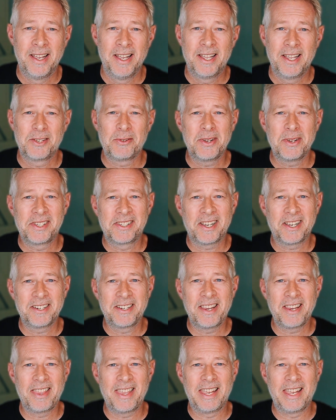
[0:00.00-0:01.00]
So I
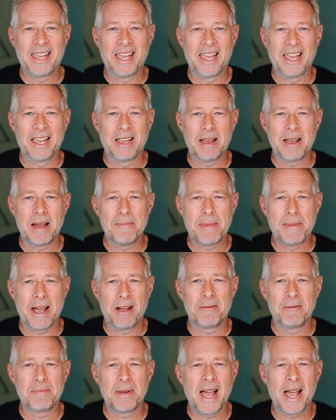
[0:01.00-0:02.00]
started thinking
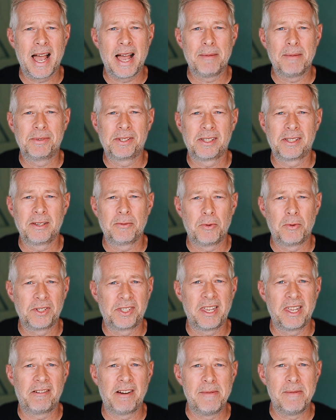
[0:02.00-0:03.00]
about perhaps was
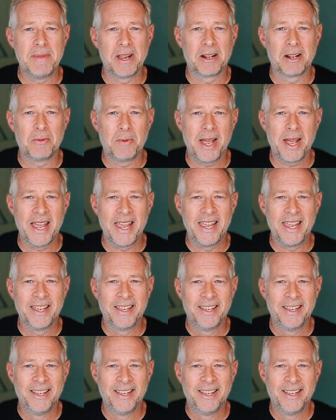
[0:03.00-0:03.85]
there a middle way?